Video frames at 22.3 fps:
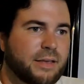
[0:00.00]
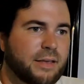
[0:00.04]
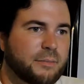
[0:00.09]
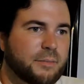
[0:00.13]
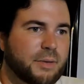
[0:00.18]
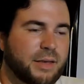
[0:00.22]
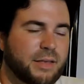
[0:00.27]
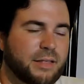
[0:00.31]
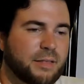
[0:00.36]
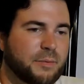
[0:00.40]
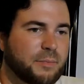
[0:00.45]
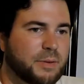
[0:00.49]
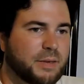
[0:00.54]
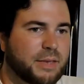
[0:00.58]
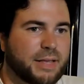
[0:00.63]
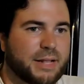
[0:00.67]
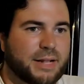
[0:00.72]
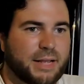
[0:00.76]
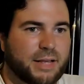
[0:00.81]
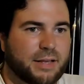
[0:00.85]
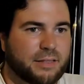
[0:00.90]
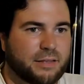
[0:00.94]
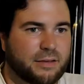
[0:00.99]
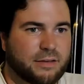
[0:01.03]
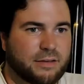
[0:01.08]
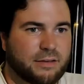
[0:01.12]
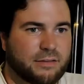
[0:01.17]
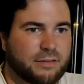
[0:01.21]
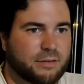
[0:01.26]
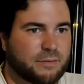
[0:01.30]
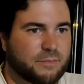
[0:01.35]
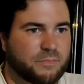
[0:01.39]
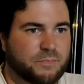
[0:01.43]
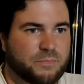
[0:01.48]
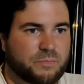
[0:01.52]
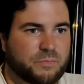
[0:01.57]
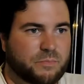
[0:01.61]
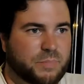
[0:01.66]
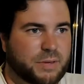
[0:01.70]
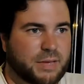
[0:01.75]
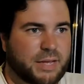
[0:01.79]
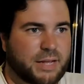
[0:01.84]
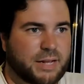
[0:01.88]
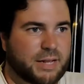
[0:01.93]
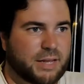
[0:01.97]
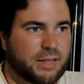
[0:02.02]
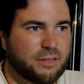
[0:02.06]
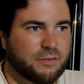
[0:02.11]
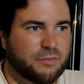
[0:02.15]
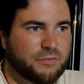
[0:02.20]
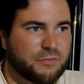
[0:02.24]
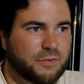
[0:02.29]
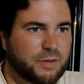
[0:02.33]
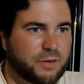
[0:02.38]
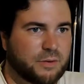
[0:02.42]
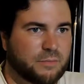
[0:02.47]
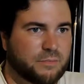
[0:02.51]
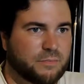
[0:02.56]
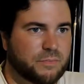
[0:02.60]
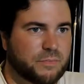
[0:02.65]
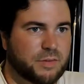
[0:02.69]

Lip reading: in the beginning of the film,